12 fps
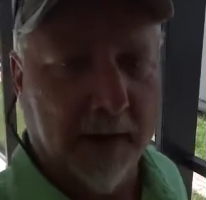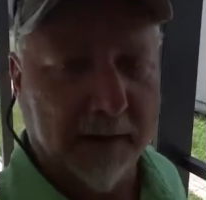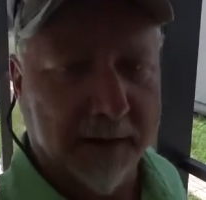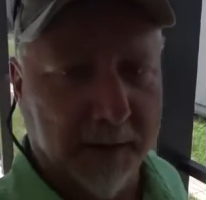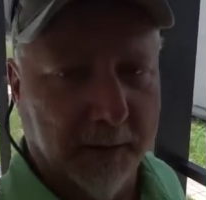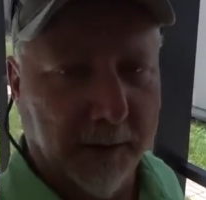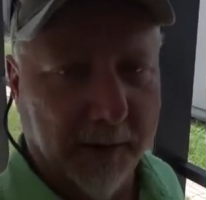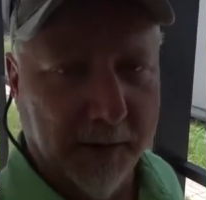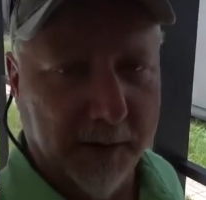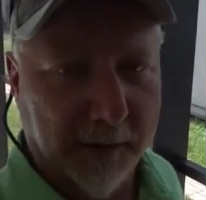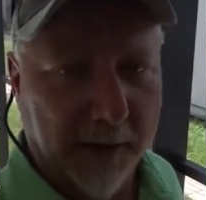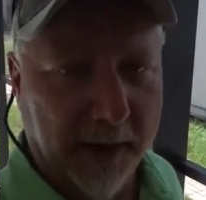So what we're
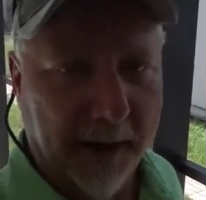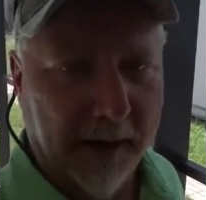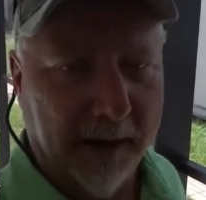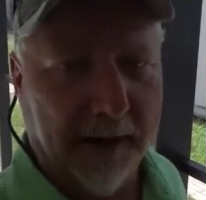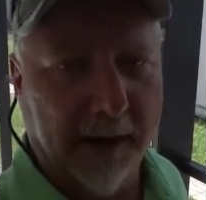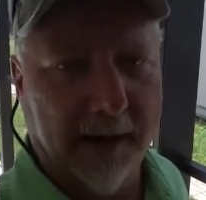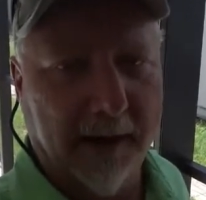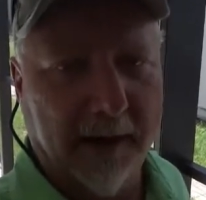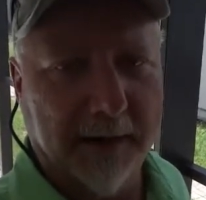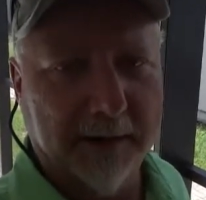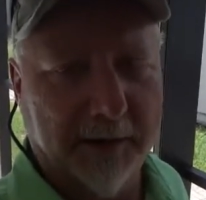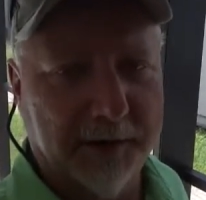going to make
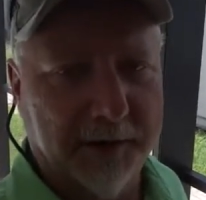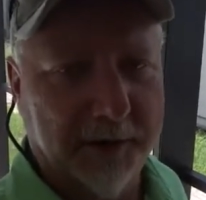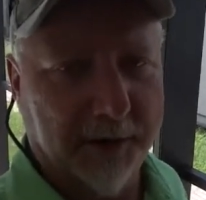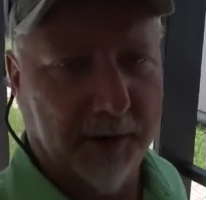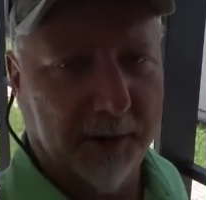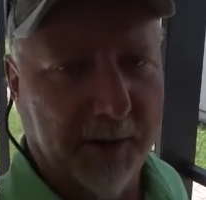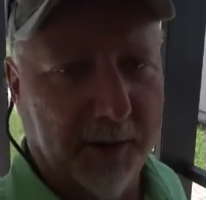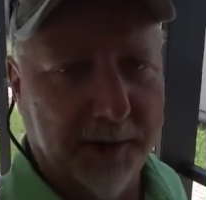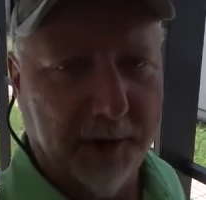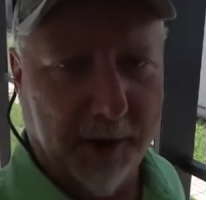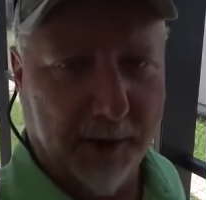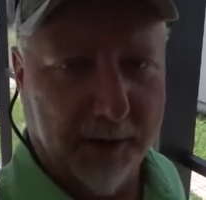is a German
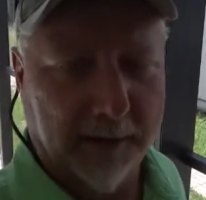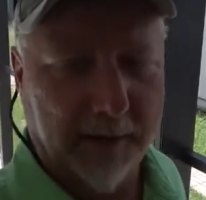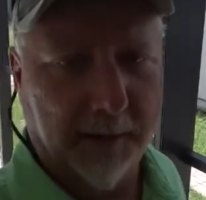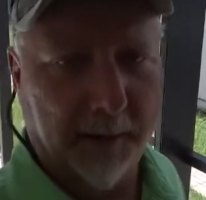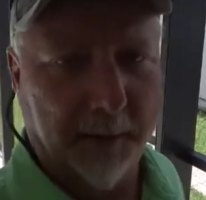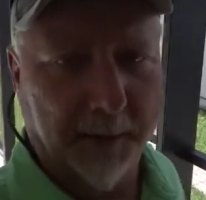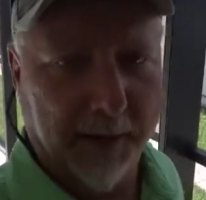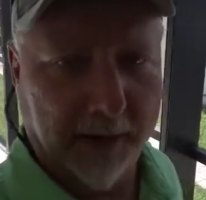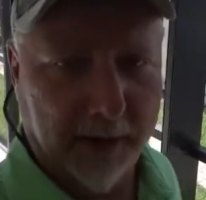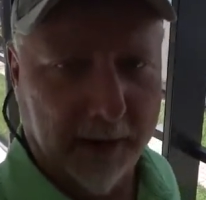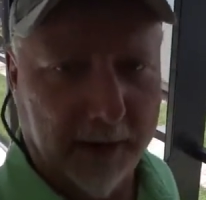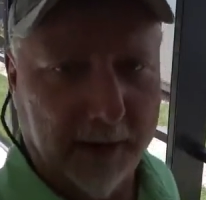chocolate
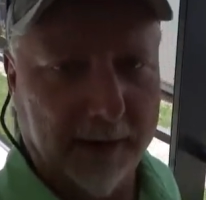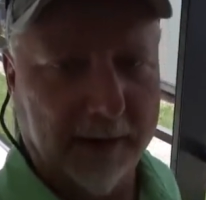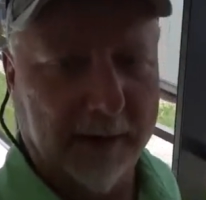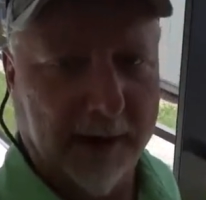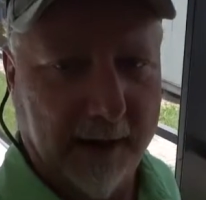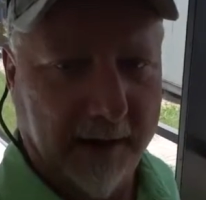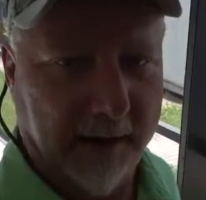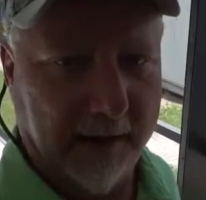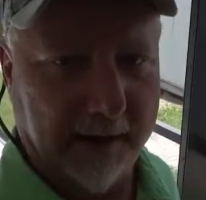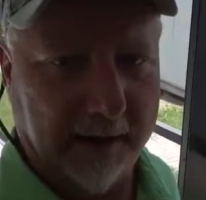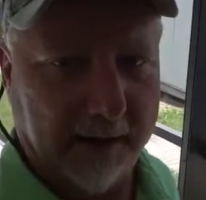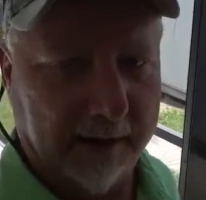pecan
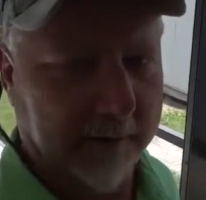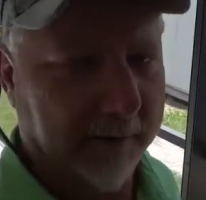cake.